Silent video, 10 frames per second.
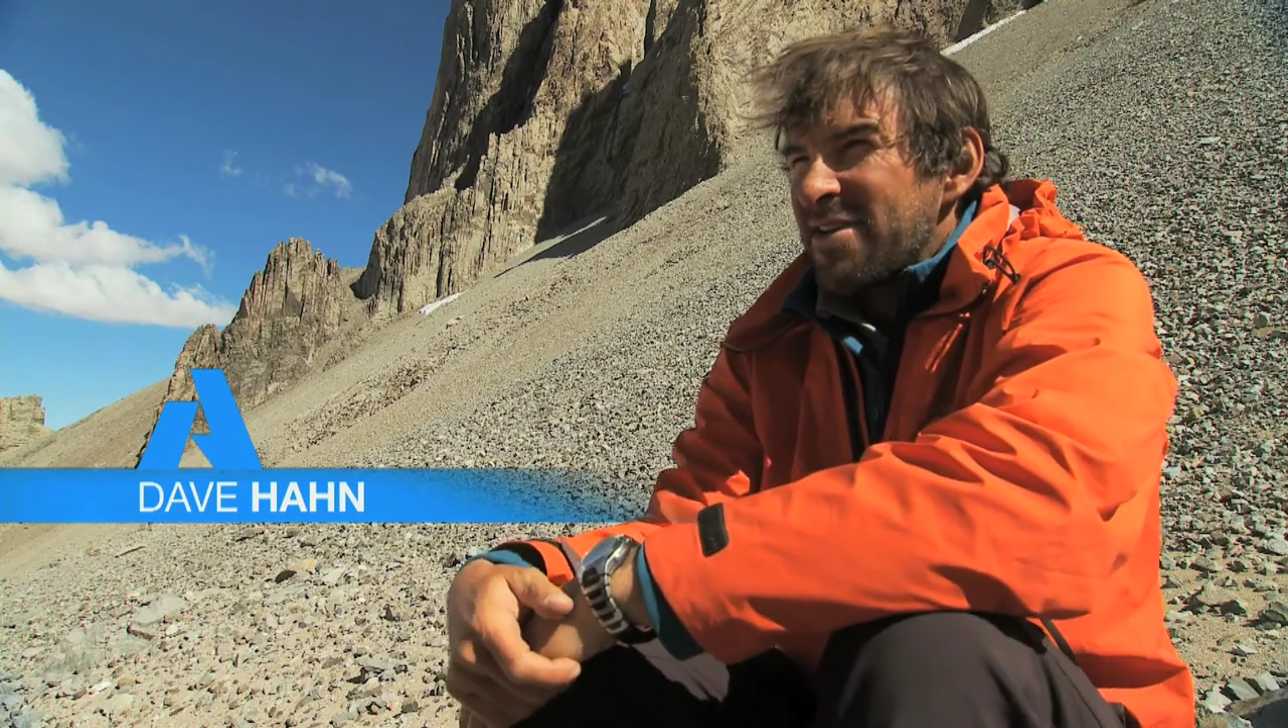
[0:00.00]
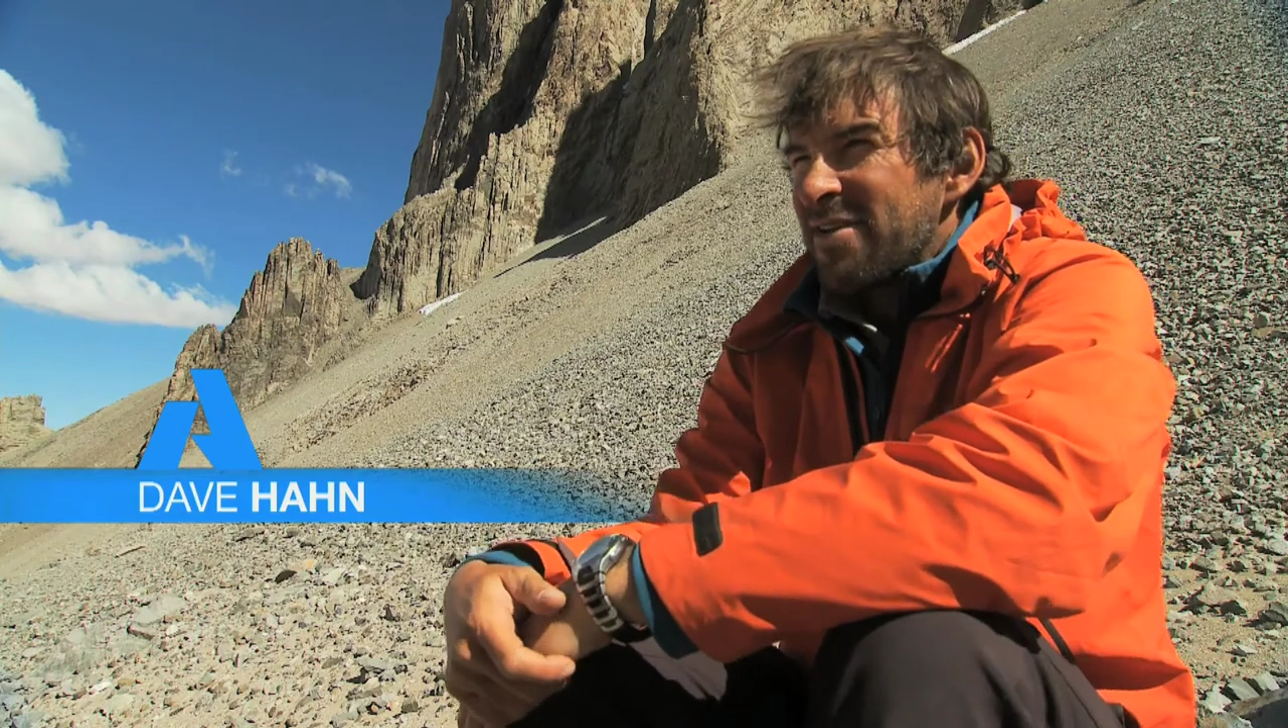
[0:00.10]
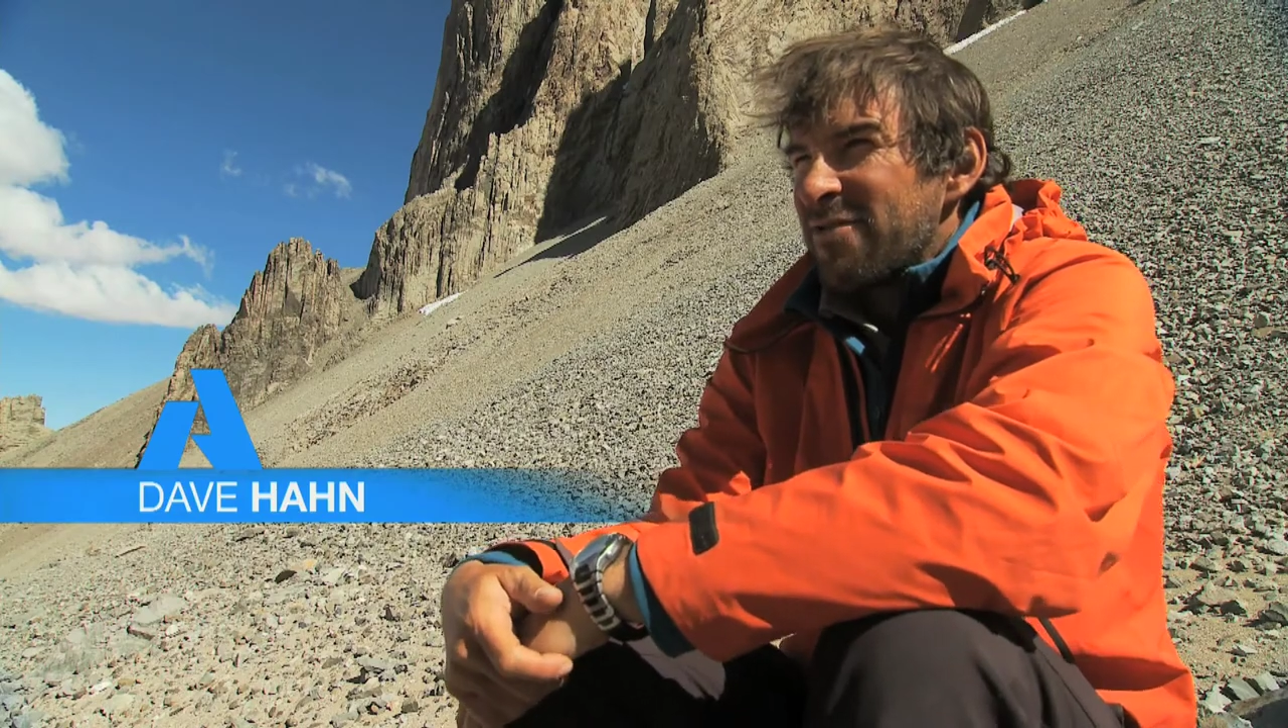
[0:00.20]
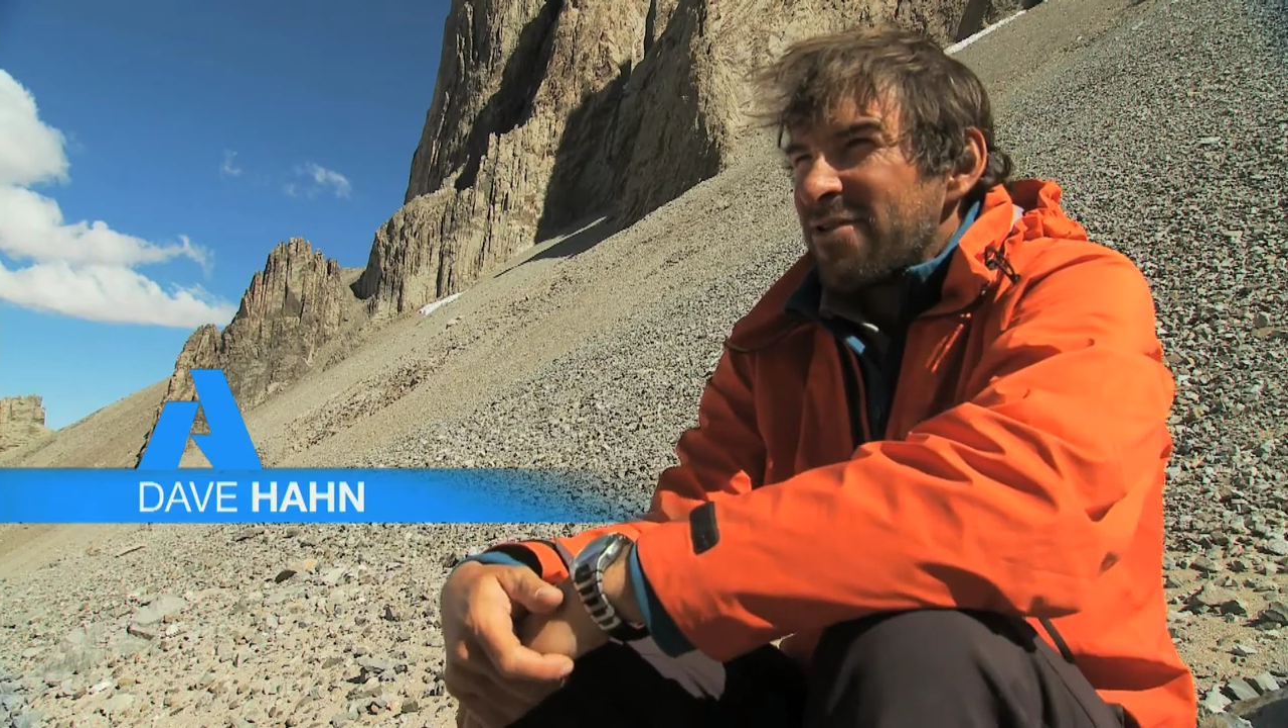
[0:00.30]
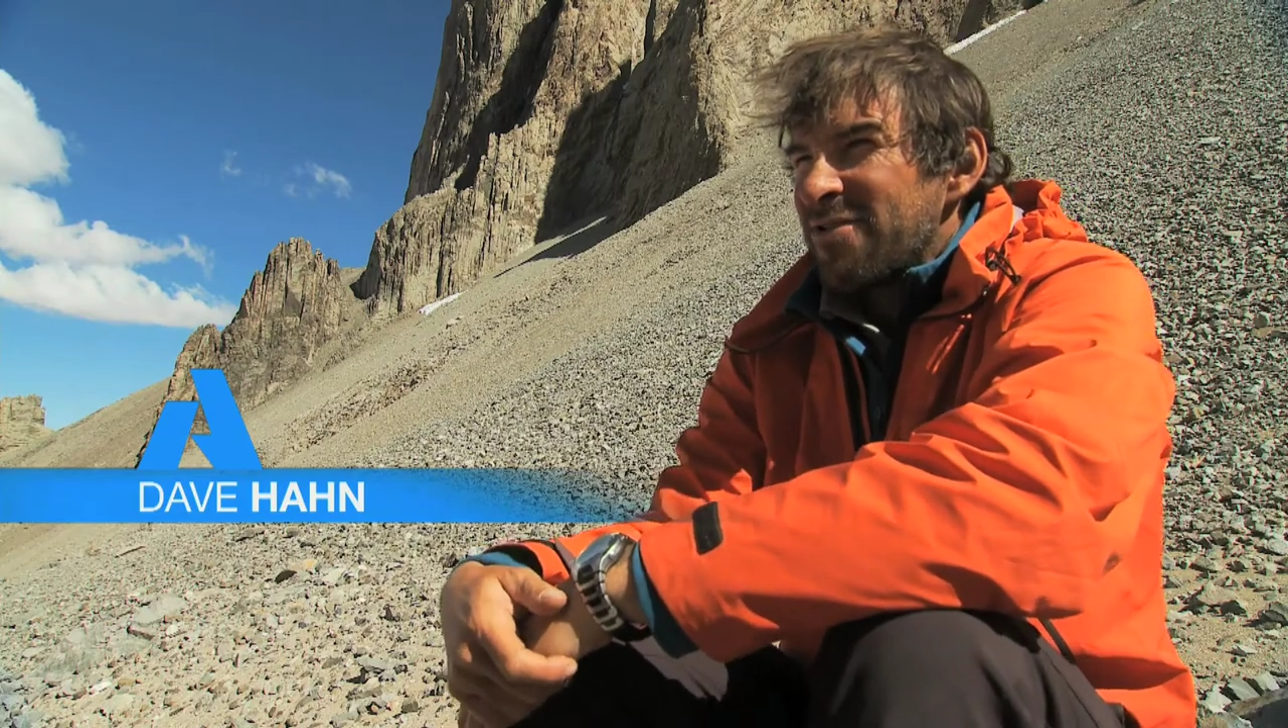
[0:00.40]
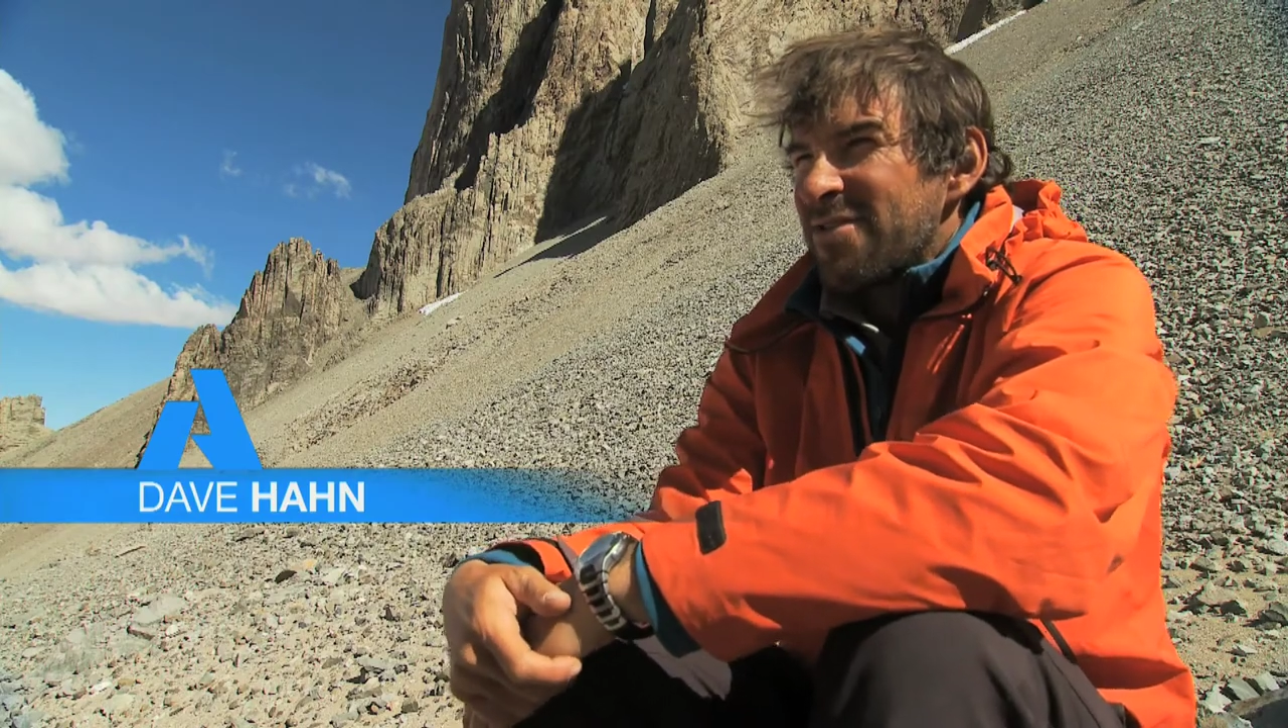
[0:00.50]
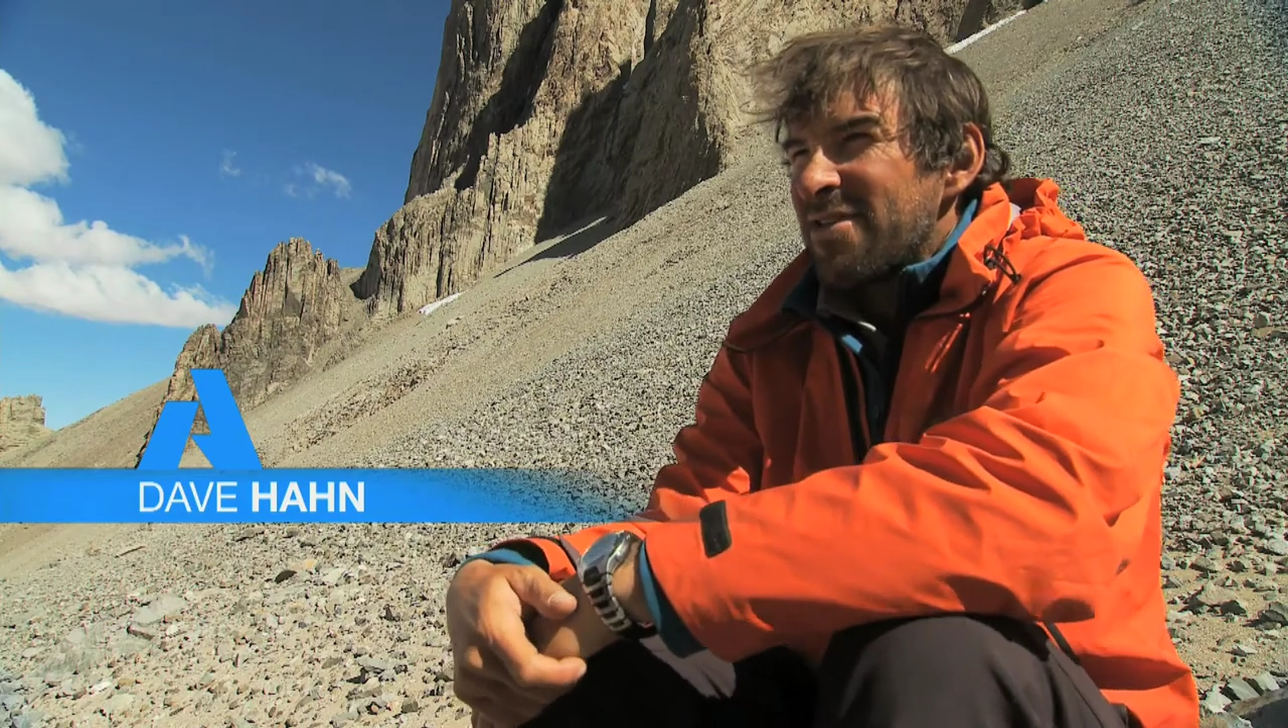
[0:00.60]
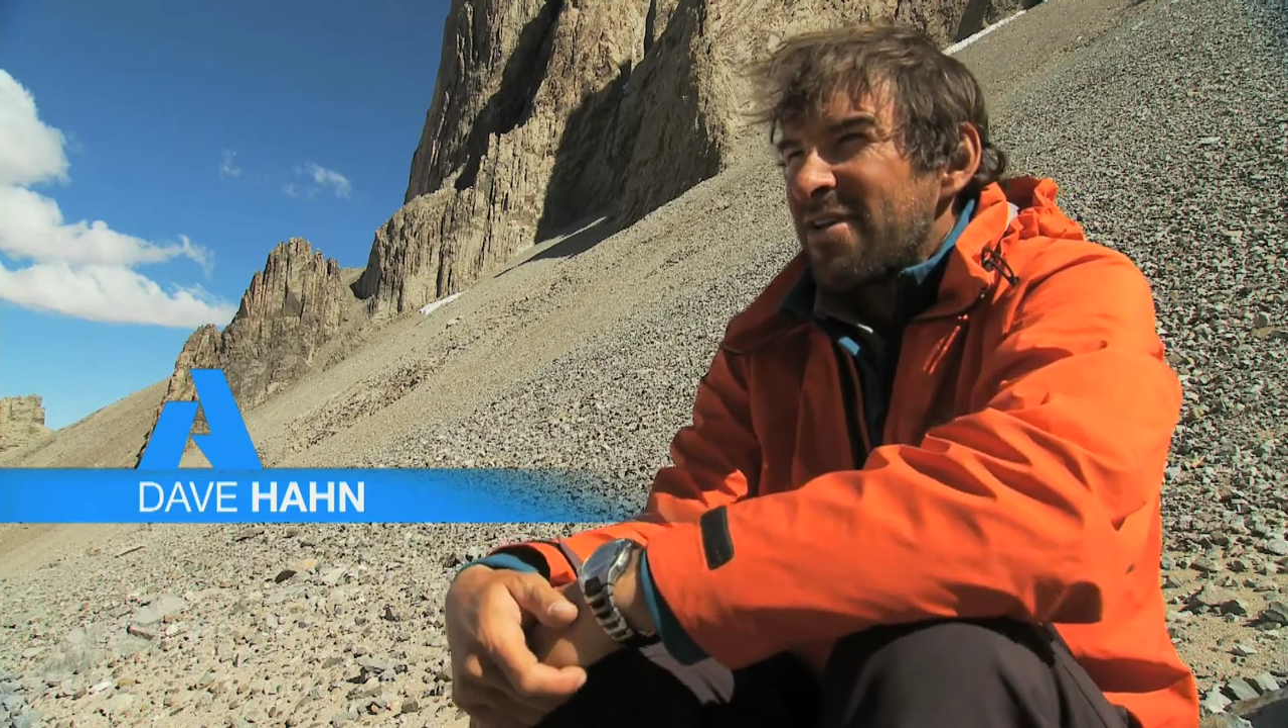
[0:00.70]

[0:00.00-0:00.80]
Everest,